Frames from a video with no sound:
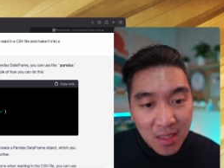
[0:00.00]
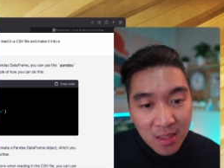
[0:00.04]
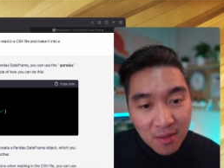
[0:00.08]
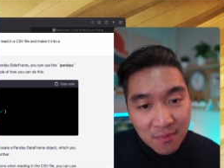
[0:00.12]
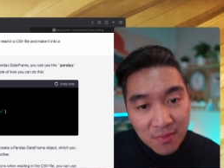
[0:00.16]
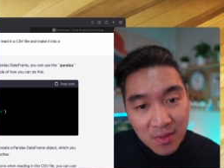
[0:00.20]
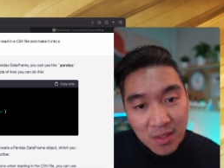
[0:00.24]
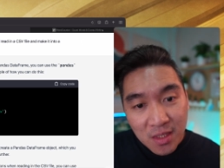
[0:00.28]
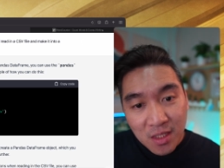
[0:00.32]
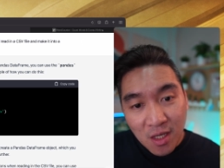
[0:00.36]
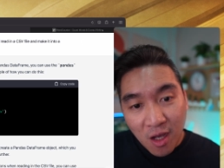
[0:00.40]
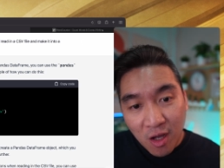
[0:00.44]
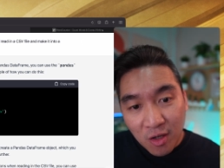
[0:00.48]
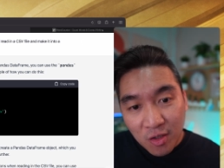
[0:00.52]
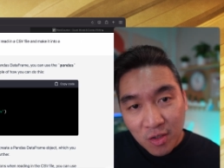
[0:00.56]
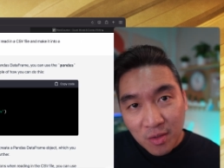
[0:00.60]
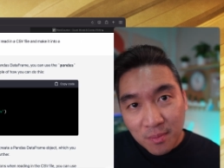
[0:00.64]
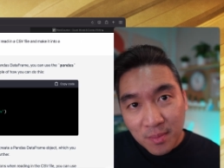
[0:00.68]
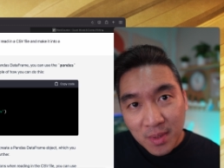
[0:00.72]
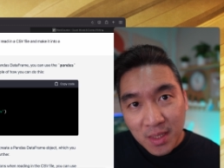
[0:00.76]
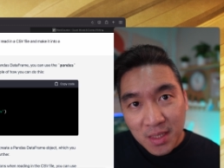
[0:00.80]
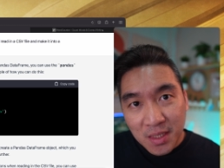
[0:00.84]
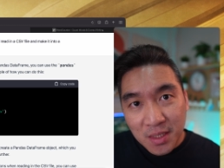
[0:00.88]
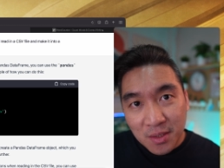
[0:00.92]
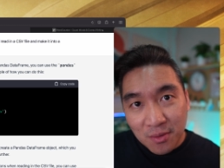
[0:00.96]
It even
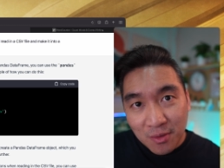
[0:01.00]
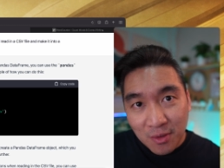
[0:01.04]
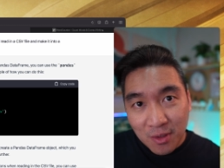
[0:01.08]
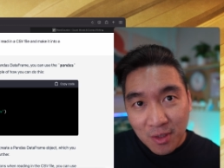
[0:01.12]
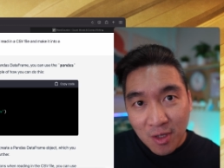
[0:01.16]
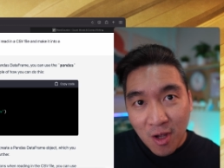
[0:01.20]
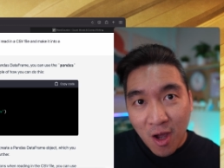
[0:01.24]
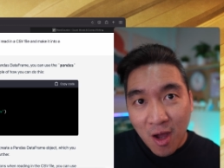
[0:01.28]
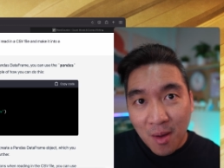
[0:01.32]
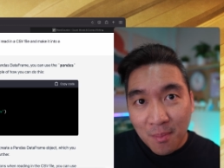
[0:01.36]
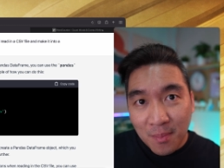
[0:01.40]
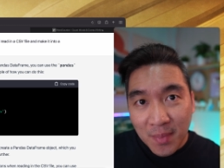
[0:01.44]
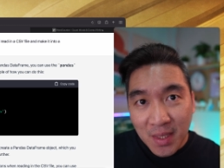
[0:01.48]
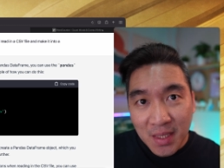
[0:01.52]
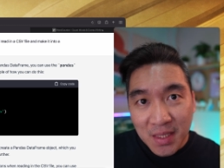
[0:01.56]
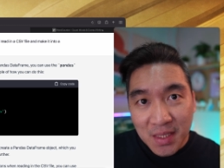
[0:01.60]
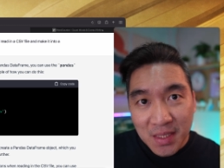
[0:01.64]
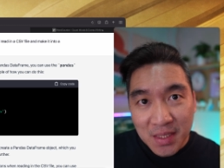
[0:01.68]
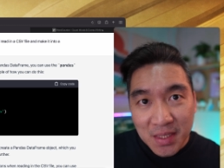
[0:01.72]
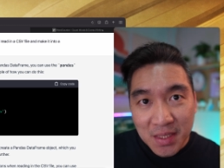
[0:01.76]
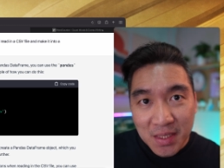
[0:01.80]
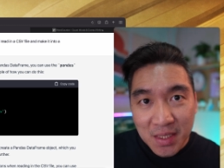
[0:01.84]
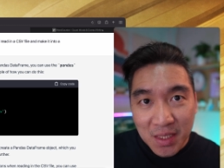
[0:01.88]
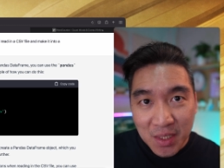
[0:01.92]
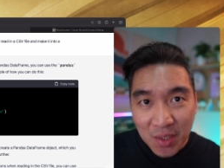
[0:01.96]
documents or
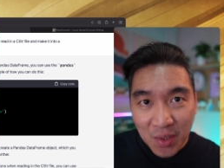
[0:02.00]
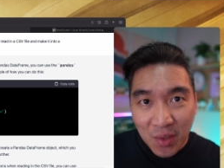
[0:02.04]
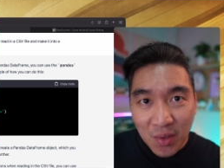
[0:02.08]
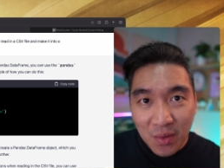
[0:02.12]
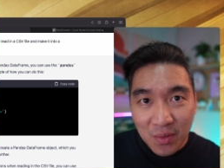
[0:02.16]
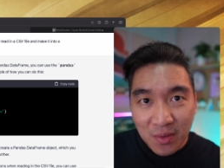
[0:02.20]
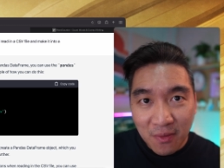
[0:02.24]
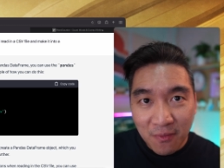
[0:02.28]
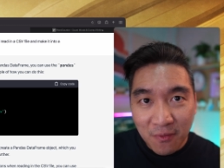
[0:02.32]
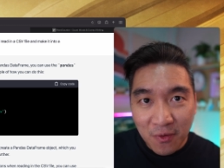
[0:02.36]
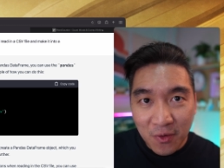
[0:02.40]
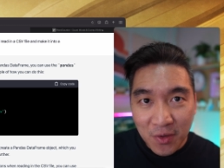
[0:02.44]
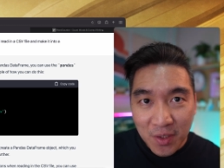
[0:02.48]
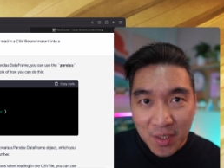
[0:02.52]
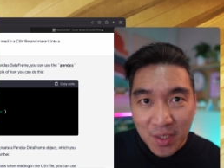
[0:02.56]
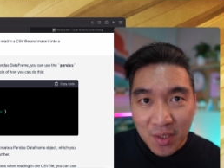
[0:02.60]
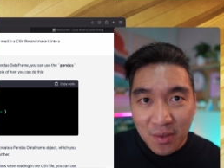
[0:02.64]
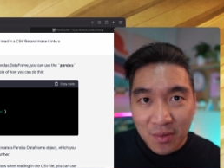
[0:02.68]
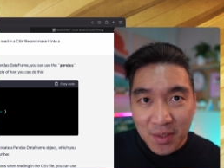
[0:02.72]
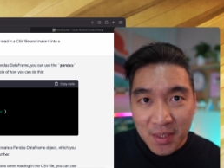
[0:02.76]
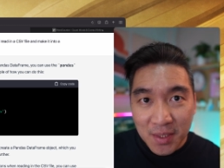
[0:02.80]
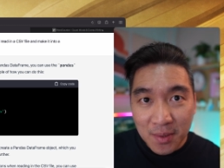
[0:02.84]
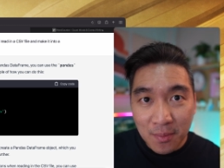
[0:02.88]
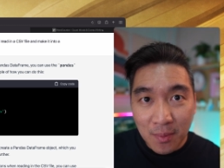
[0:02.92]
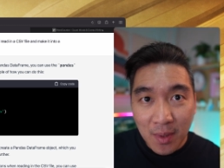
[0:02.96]
comments the code for
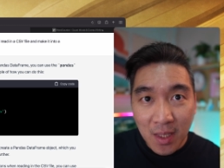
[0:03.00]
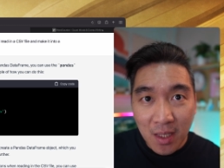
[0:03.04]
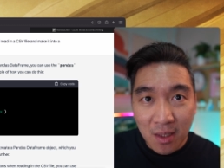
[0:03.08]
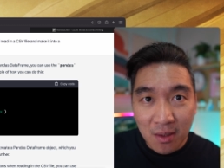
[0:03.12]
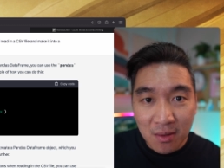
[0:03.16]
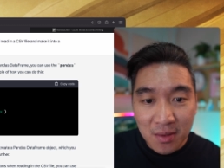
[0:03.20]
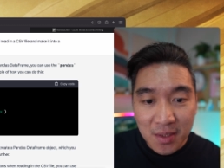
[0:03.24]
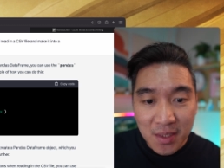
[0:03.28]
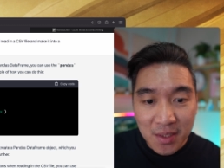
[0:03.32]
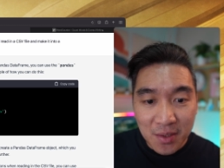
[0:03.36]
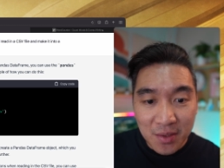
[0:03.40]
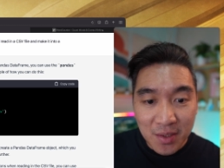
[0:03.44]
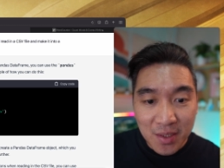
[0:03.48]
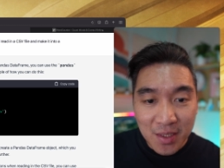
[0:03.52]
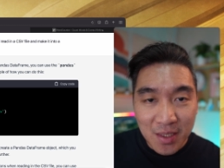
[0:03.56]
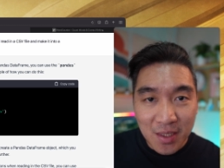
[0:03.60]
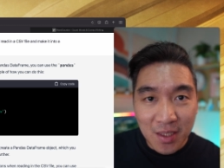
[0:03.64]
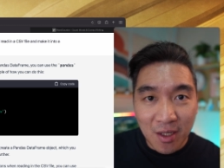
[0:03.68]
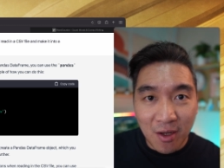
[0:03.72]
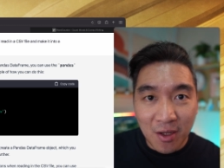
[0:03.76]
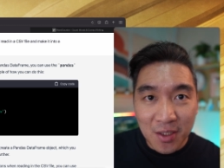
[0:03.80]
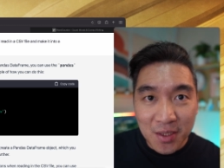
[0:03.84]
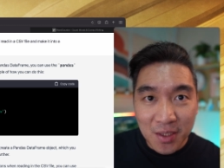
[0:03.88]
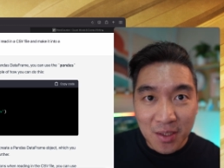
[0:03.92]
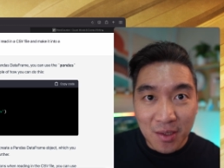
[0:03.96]
you as well. So you could
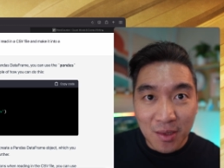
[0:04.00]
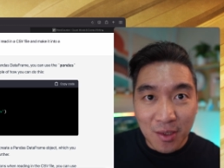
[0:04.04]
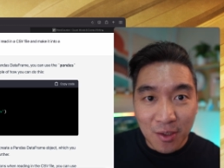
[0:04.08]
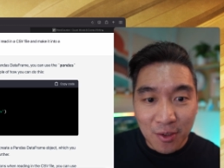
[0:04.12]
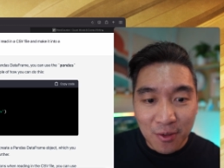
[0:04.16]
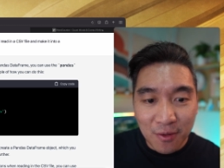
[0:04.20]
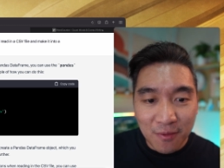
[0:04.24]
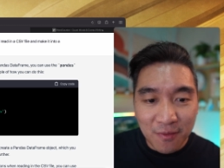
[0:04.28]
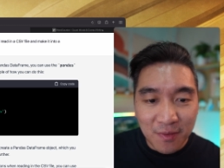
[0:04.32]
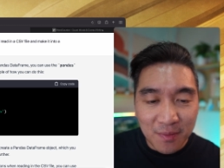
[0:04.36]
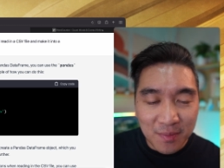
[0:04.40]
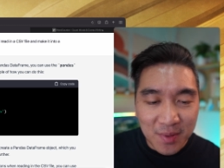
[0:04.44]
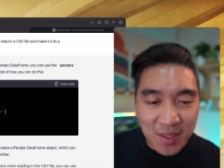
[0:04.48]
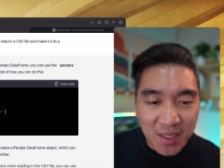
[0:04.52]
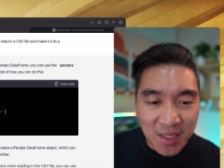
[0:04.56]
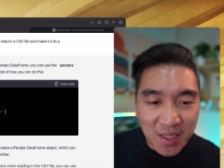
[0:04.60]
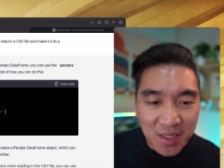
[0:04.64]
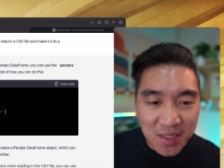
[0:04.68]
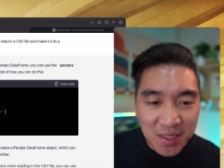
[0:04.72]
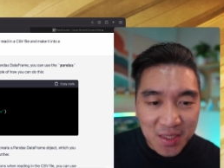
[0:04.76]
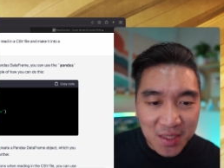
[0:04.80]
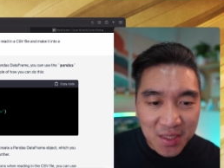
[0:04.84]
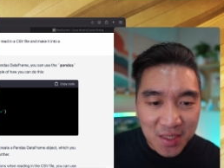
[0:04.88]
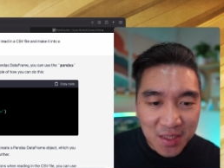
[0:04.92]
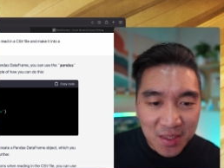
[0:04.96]
also learn from
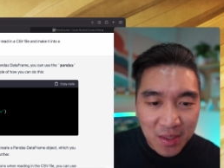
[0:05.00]
this.